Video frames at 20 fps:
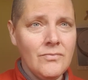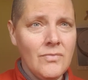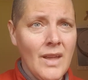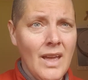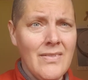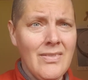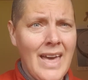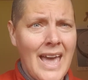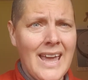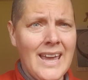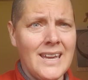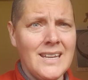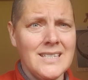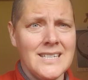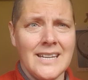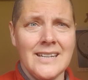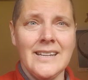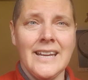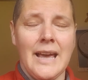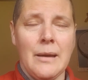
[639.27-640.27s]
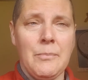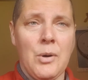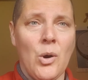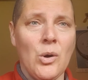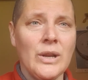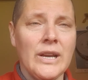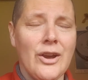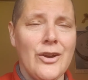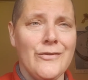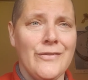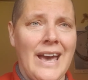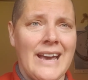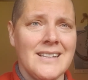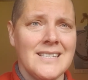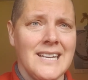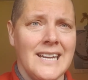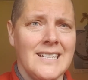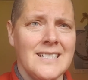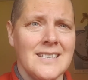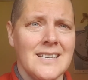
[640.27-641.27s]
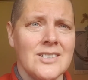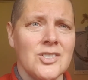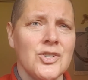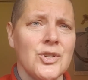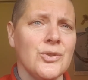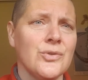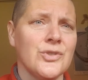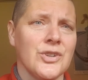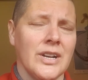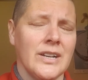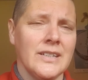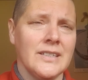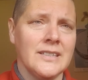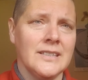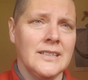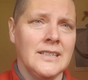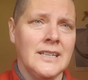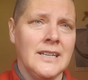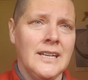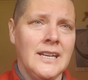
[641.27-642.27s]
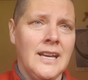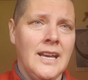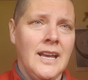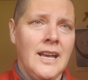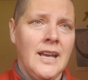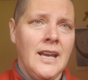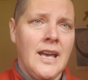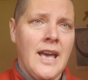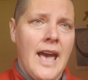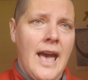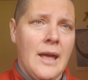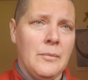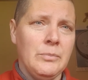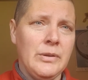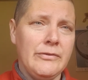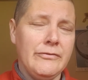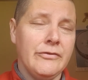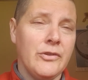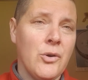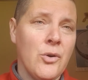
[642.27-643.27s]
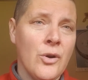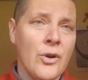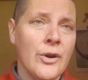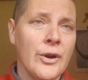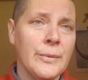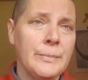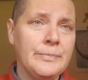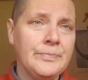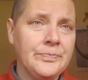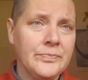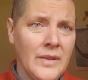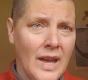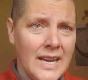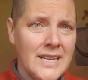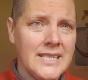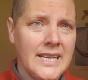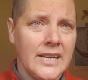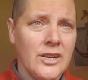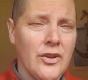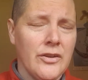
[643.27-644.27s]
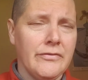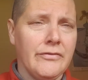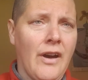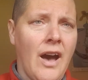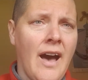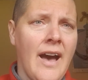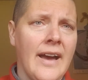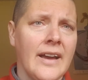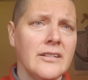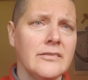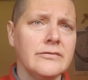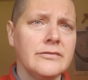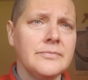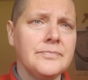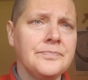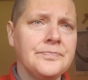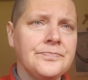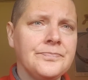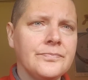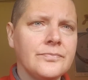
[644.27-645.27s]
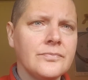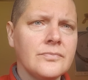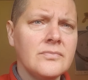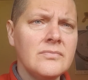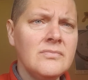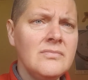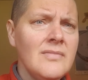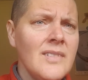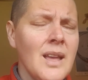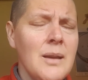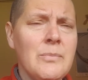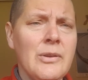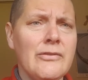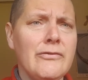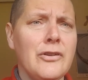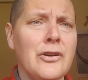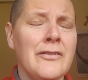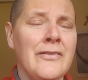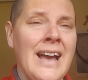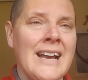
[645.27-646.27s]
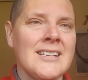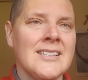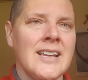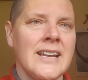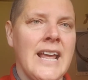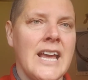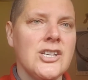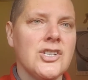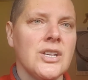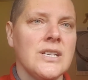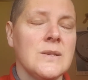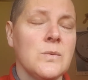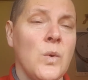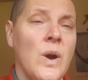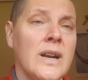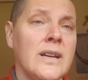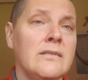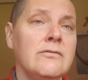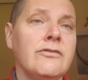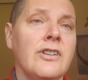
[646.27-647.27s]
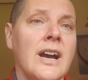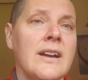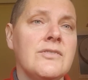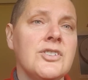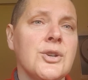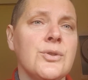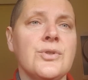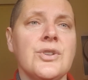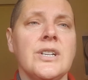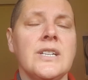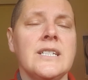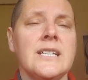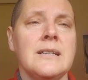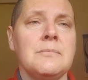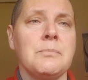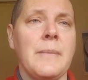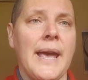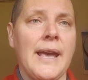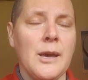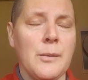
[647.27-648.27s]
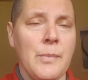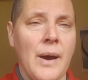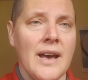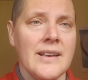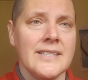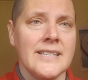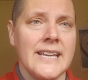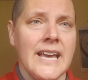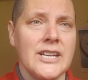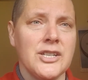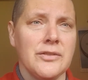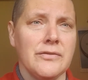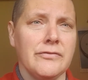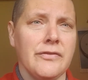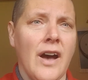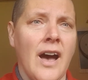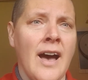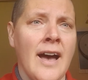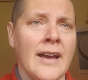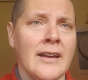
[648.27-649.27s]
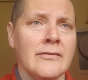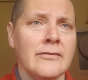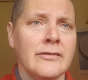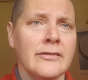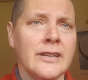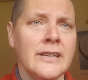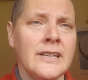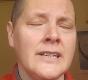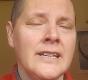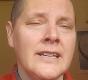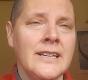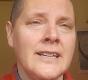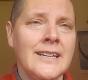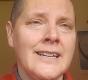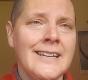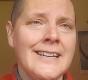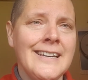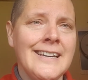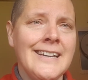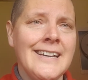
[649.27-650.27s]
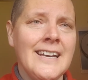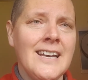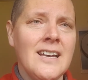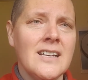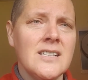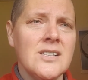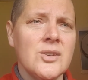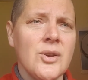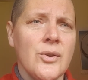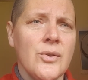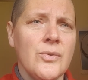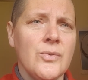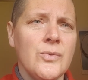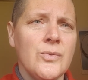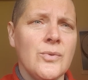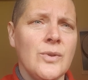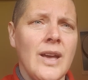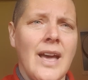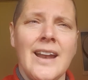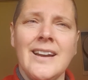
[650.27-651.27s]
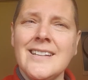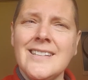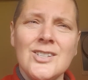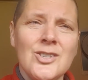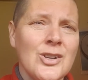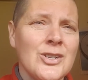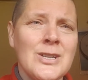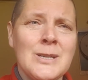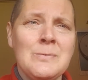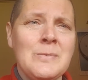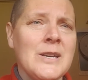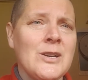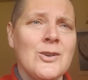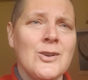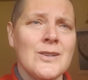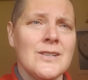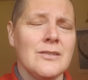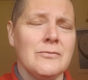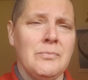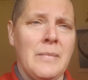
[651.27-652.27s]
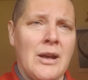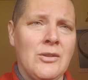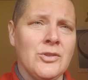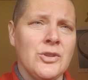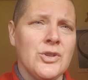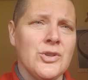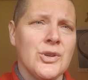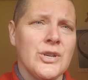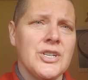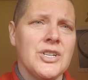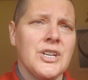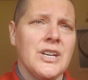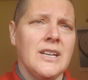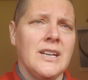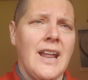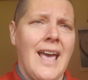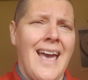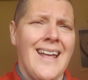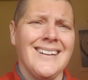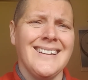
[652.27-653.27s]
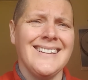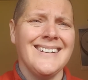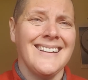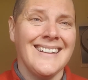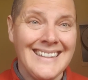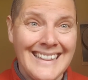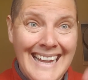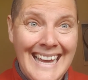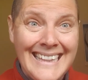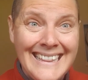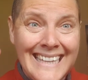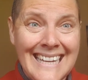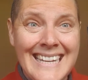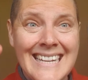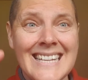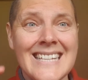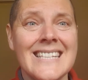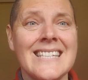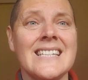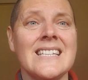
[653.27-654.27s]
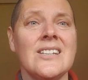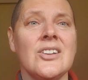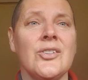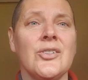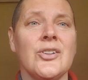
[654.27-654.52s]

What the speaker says: they didn't get polio vaccines as children. And before 1905, before vaccinations, 1 in 5 children didn't make it past the age of 5. So, and it's not just because of malnutrition and cleanliness,